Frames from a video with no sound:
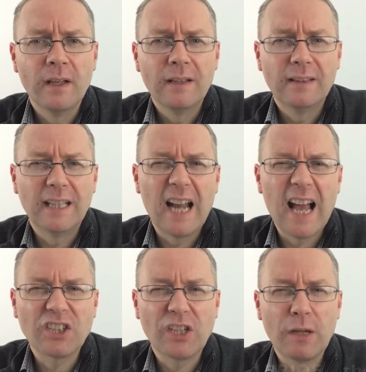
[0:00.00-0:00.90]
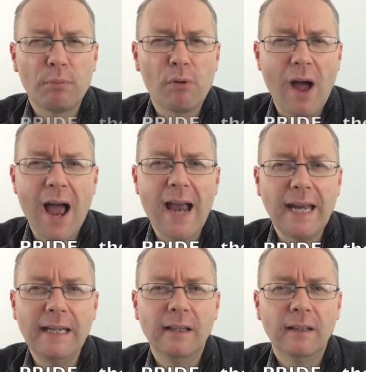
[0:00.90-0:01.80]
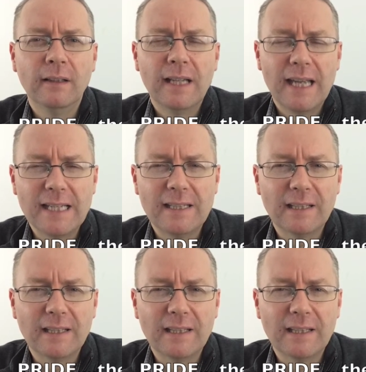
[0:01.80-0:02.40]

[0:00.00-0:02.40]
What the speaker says: that actually pride is